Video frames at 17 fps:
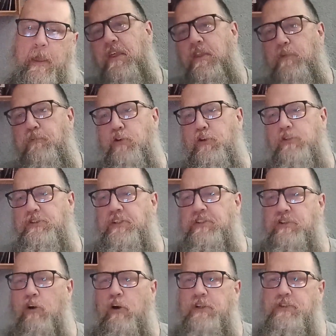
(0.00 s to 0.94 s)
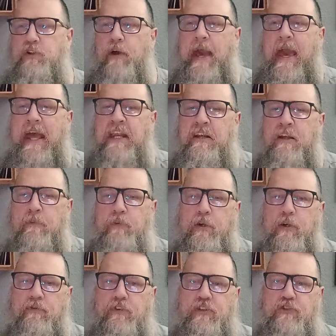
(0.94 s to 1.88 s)
The producers also added a
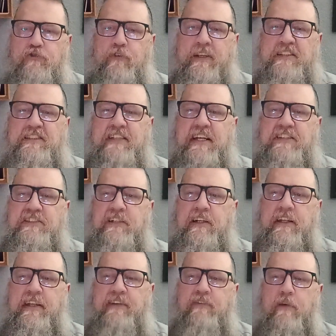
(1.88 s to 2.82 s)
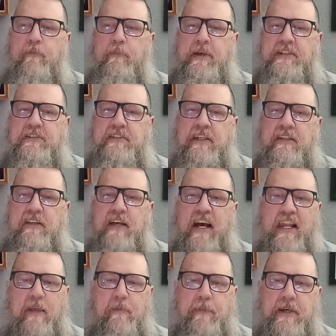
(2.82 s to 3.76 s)
beautiful string section and even mixed in
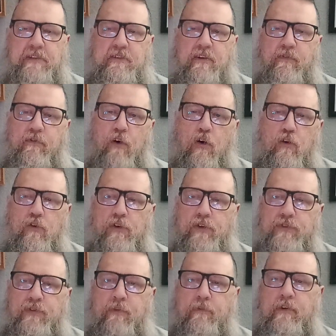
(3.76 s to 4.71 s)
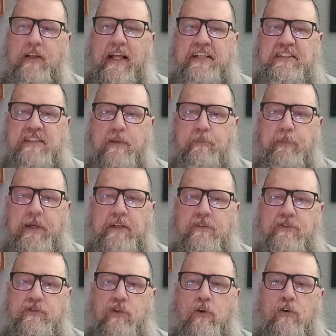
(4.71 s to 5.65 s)
tiny bits of vocals from classic
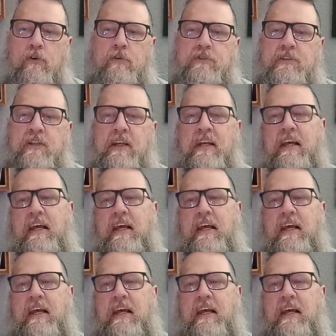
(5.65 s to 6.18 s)
Beatles songs